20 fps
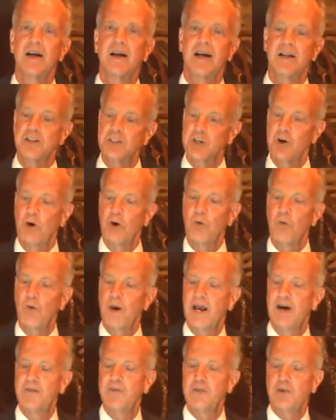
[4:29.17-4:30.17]
And so
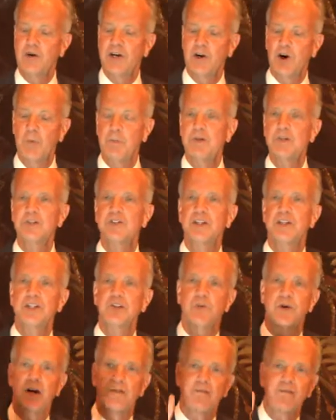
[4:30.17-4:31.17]
we have three open
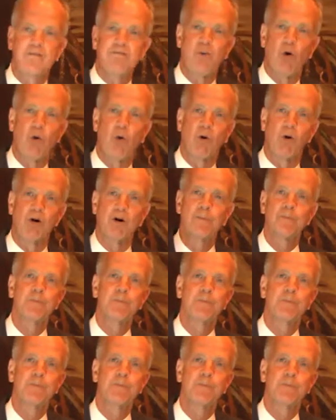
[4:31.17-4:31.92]
seats. We have four